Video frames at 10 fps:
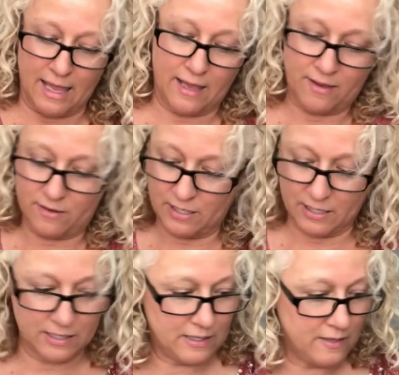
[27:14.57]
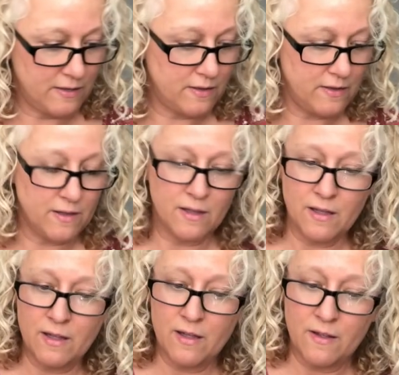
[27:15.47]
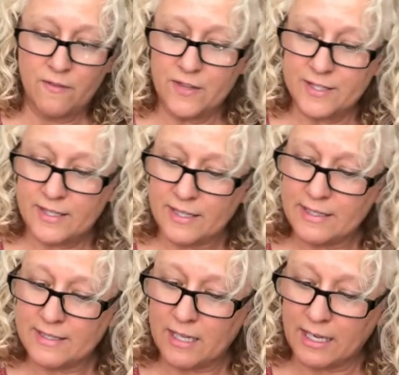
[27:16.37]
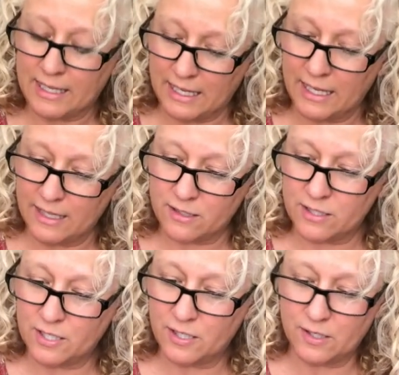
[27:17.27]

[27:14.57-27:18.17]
And this is a kit